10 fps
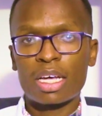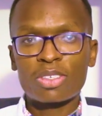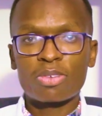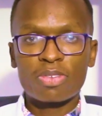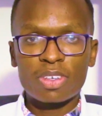
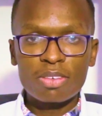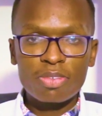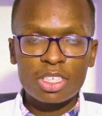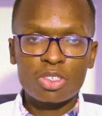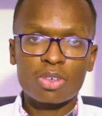So feel
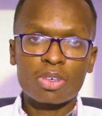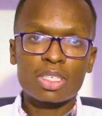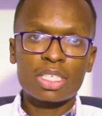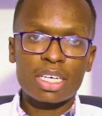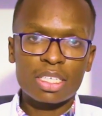free to
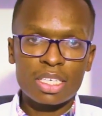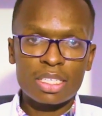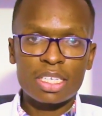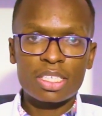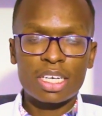contact
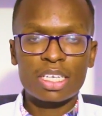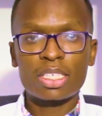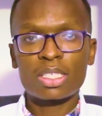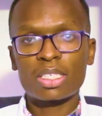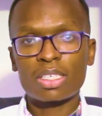us at
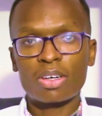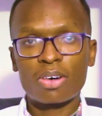Janice